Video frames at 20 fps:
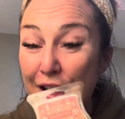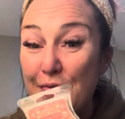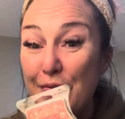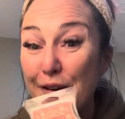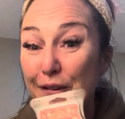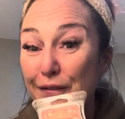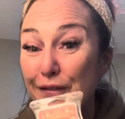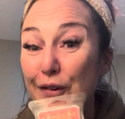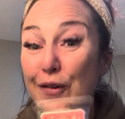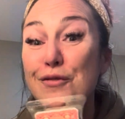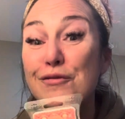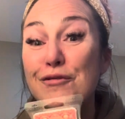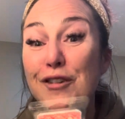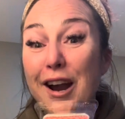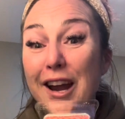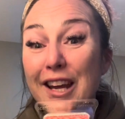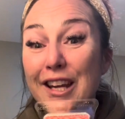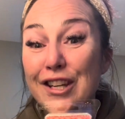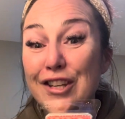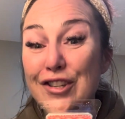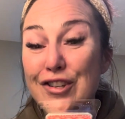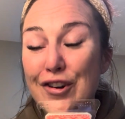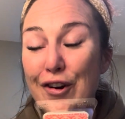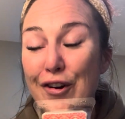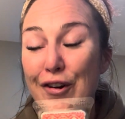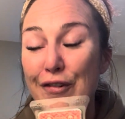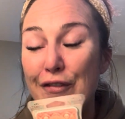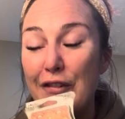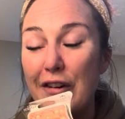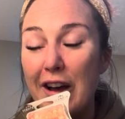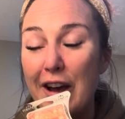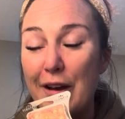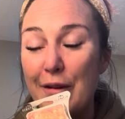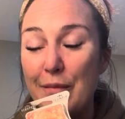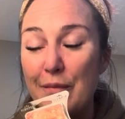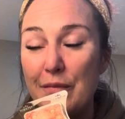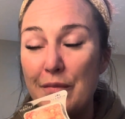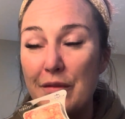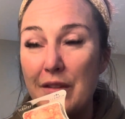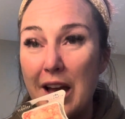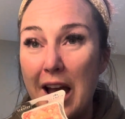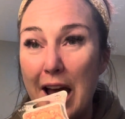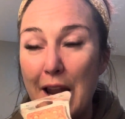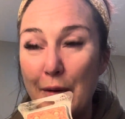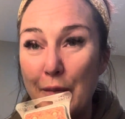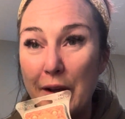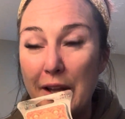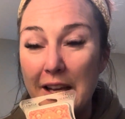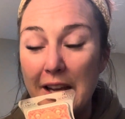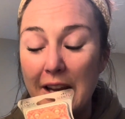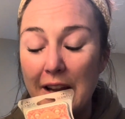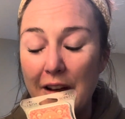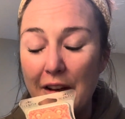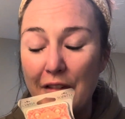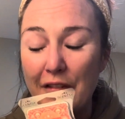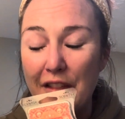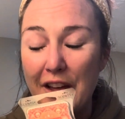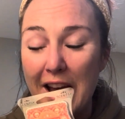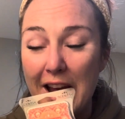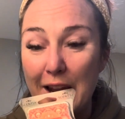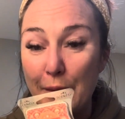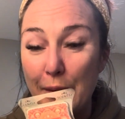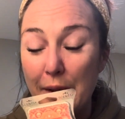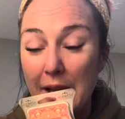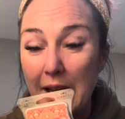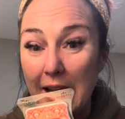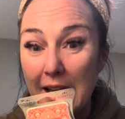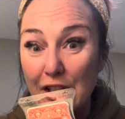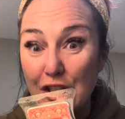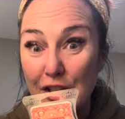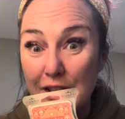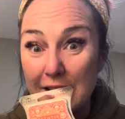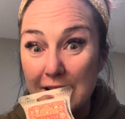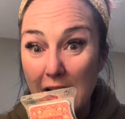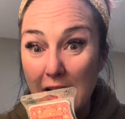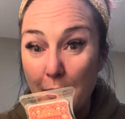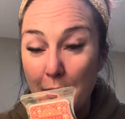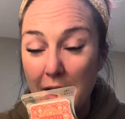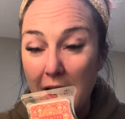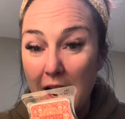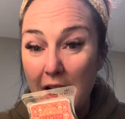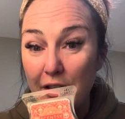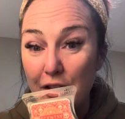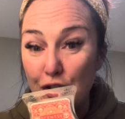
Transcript: the full range of the Halloween collection that's coming out,